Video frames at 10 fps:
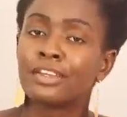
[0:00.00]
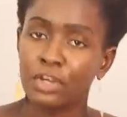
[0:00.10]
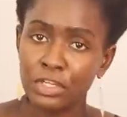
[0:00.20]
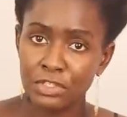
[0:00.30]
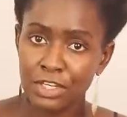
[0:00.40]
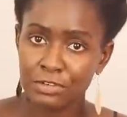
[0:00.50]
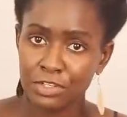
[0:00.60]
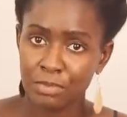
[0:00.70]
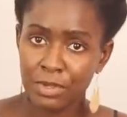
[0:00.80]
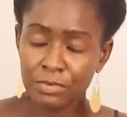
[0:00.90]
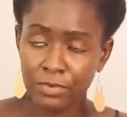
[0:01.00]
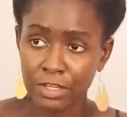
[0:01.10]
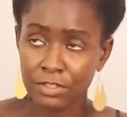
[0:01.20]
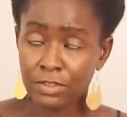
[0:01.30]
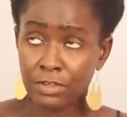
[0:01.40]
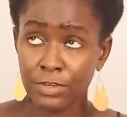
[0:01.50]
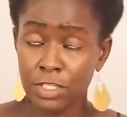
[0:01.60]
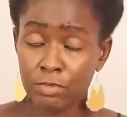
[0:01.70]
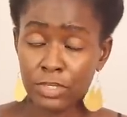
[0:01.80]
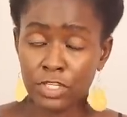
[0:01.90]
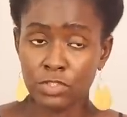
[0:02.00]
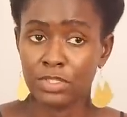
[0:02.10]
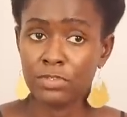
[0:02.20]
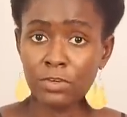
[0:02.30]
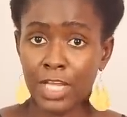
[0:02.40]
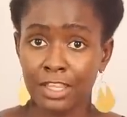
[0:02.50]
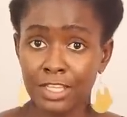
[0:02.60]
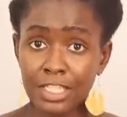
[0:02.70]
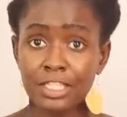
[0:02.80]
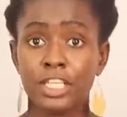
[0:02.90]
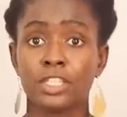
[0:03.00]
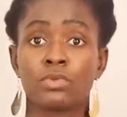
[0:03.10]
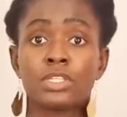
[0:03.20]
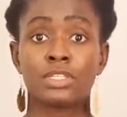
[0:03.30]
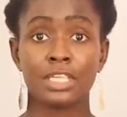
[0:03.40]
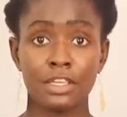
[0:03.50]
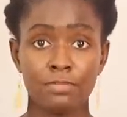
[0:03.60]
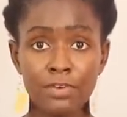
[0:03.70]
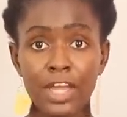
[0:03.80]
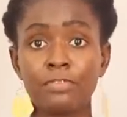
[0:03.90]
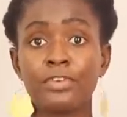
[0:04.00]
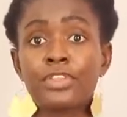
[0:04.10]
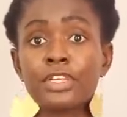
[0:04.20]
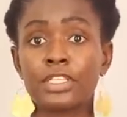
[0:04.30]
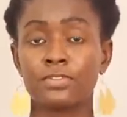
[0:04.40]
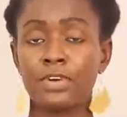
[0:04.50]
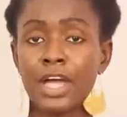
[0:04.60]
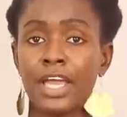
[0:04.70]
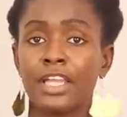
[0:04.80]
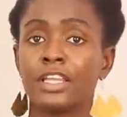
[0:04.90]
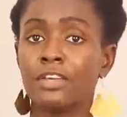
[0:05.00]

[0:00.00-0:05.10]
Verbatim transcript: Going to give it to me as the first package was for like 30 days. We see if everything is fine.